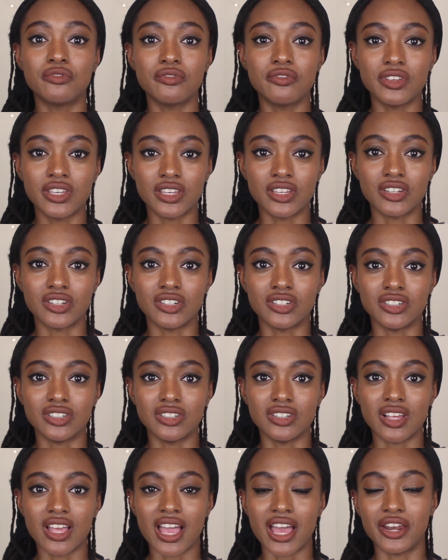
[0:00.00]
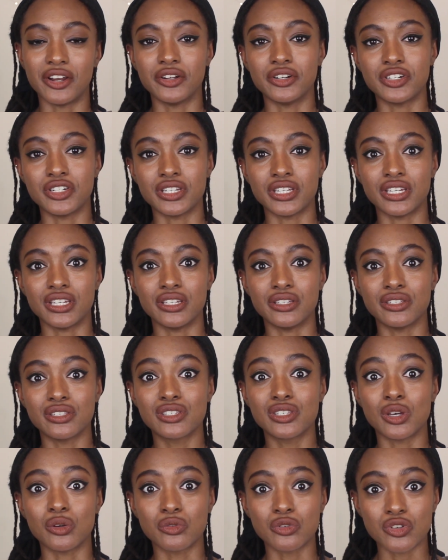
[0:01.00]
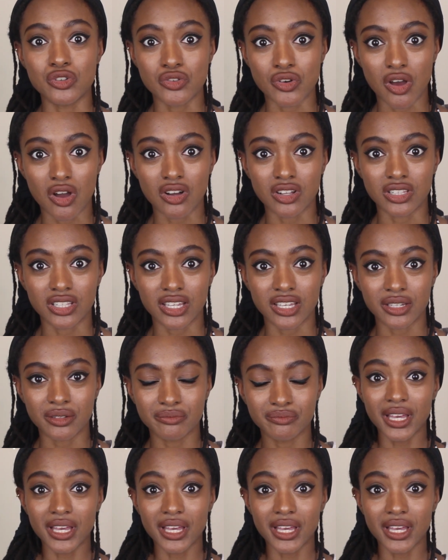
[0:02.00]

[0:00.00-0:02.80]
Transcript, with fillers: feel energy so strongly.